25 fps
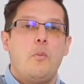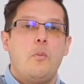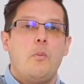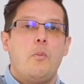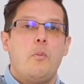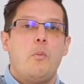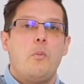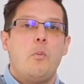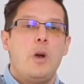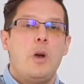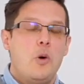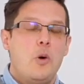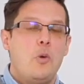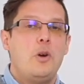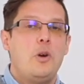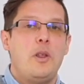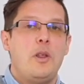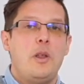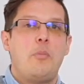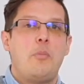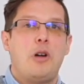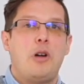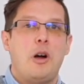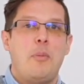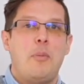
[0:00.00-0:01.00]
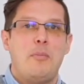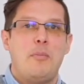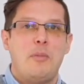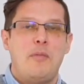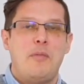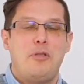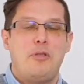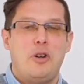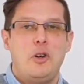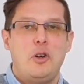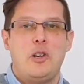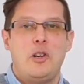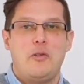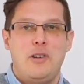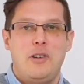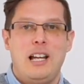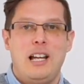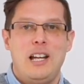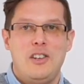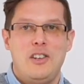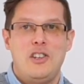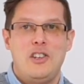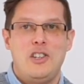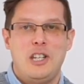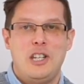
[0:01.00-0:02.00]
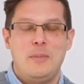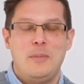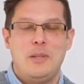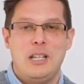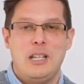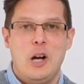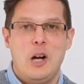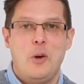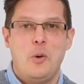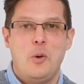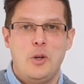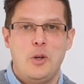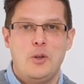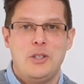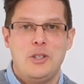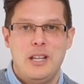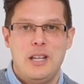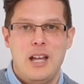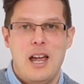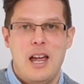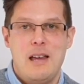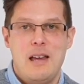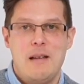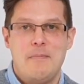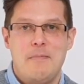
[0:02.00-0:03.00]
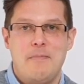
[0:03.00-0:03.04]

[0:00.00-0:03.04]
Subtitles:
We all know the problem of broken relationships in our world today.